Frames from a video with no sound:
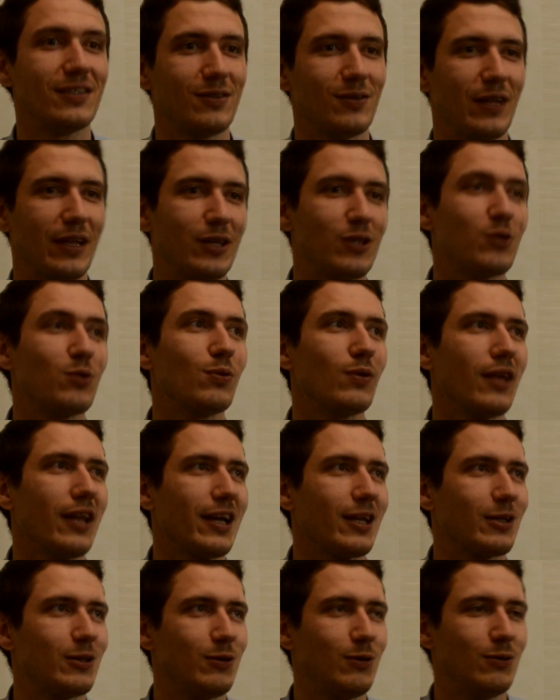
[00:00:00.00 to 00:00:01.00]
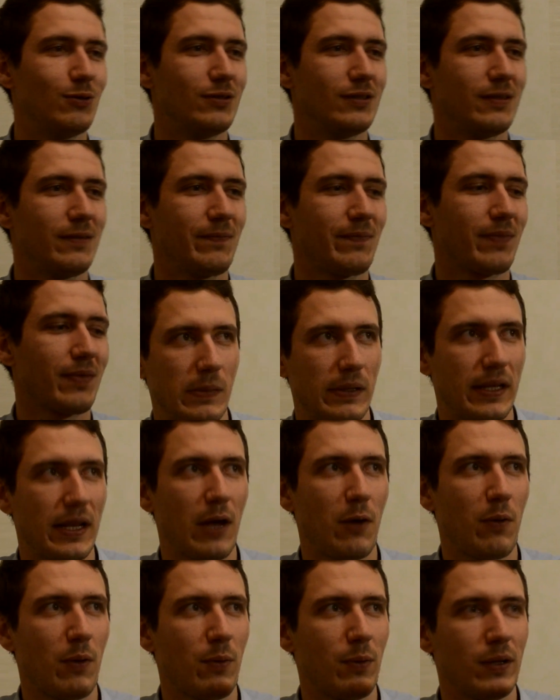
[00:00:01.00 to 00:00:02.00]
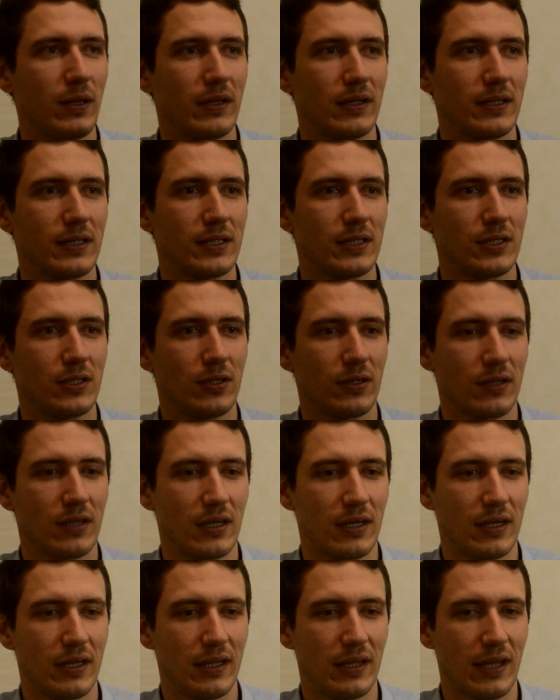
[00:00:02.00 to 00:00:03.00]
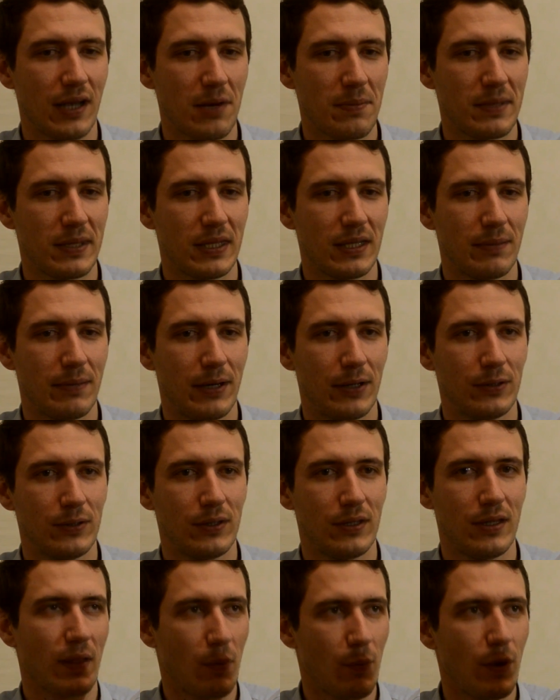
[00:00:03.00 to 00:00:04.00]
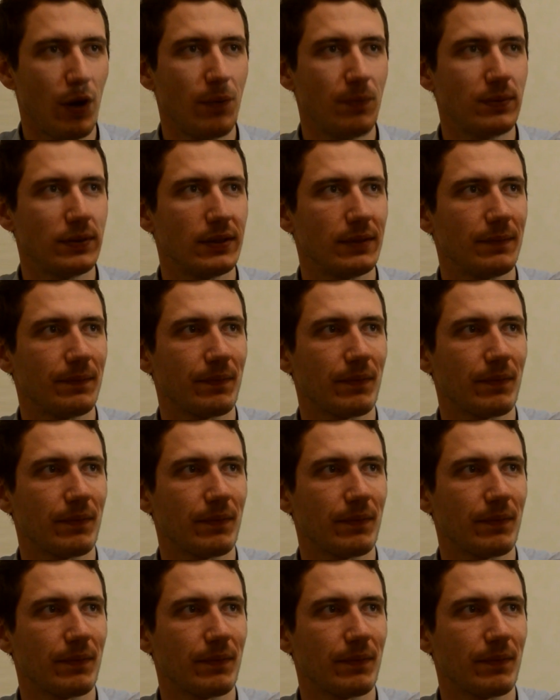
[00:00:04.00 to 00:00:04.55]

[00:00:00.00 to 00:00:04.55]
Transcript: that you would like to use. Now we will talk a little bit about verbs.